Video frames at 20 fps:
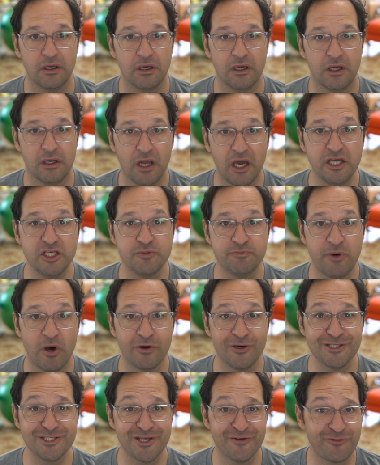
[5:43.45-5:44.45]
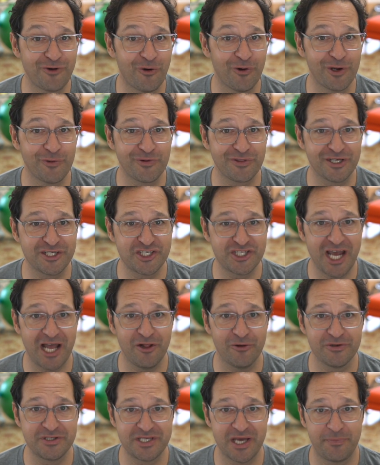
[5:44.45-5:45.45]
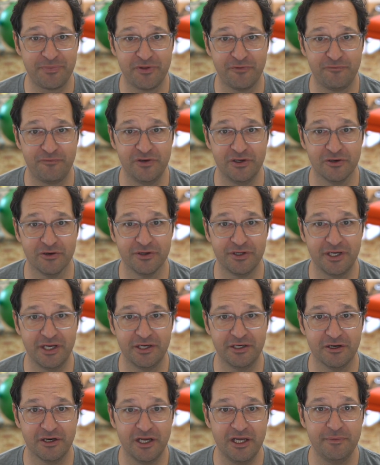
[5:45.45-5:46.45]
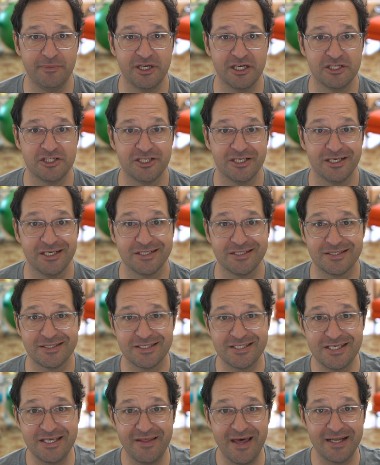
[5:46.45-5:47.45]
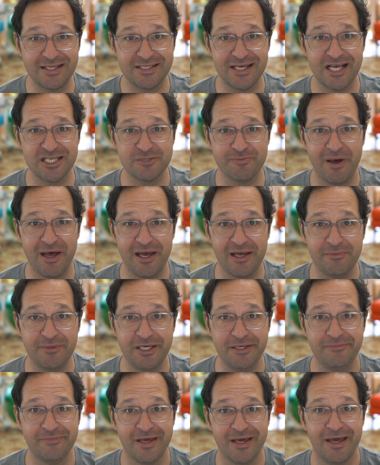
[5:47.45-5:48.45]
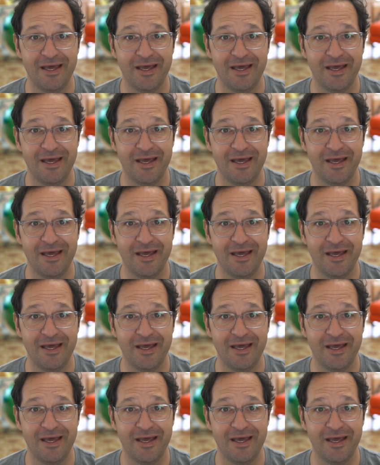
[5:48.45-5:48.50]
A nice bonus of going with the shallow depth of field in your image is, see that desk behind me?